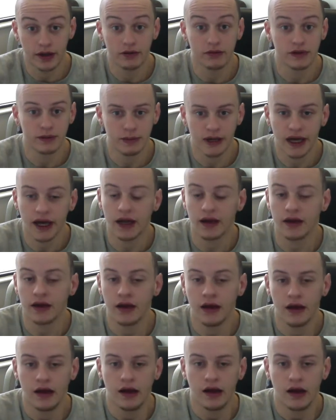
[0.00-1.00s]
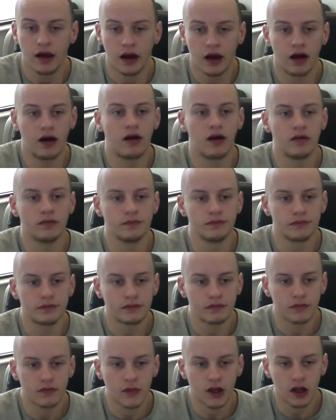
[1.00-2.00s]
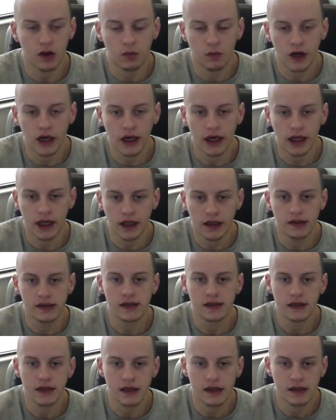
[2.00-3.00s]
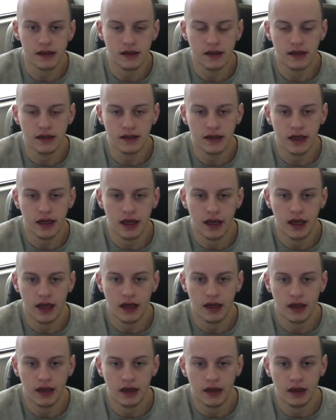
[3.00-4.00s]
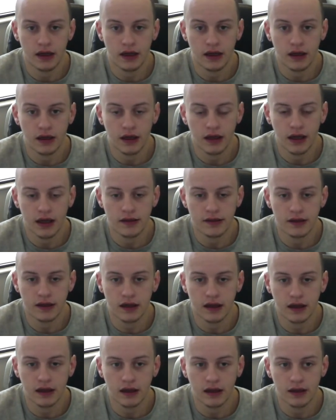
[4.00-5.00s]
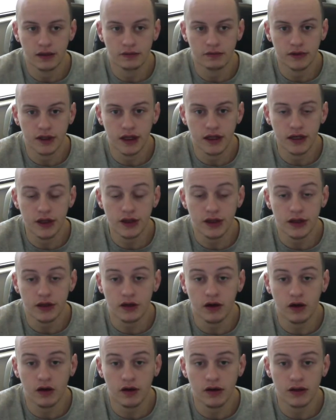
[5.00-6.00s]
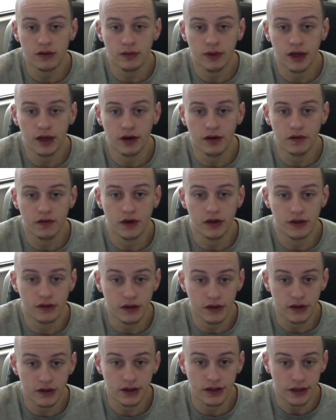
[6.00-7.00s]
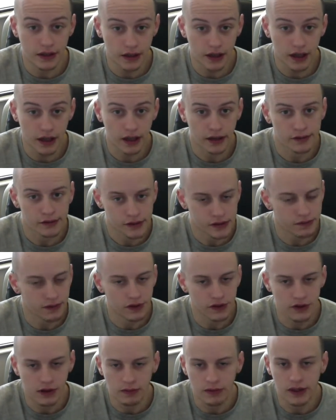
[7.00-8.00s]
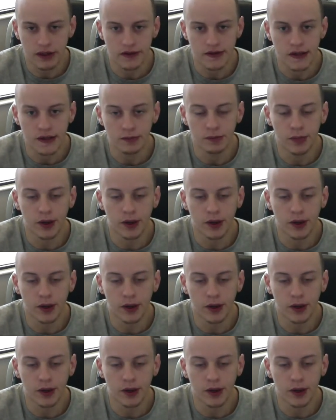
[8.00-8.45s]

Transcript: It was bad. Um, what it is is it's a it's a condition caused by overexertion and severe trauma, like I said.